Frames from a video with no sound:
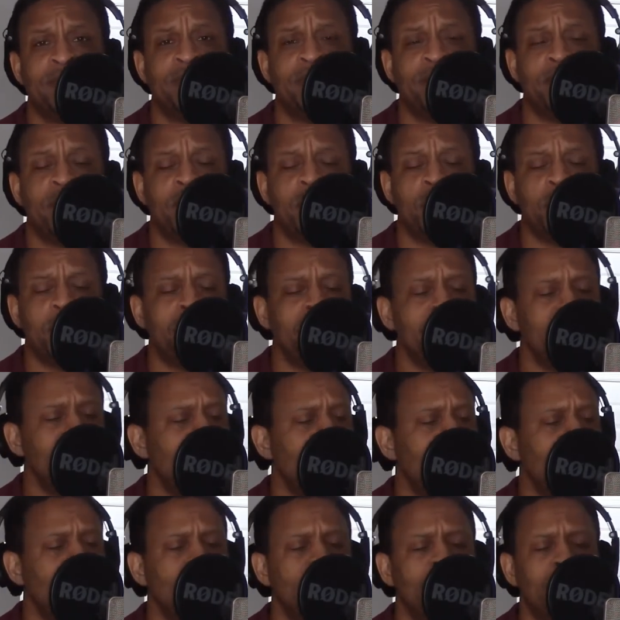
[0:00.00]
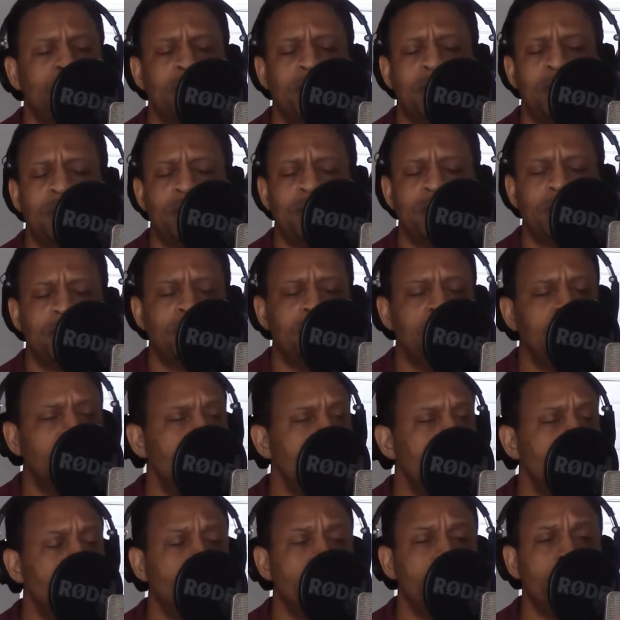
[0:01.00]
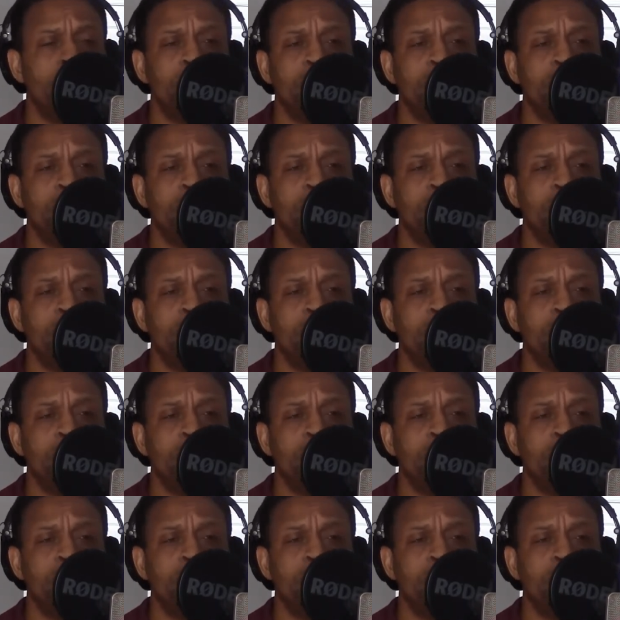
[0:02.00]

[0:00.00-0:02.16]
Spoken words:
Spend time with her. Love on her.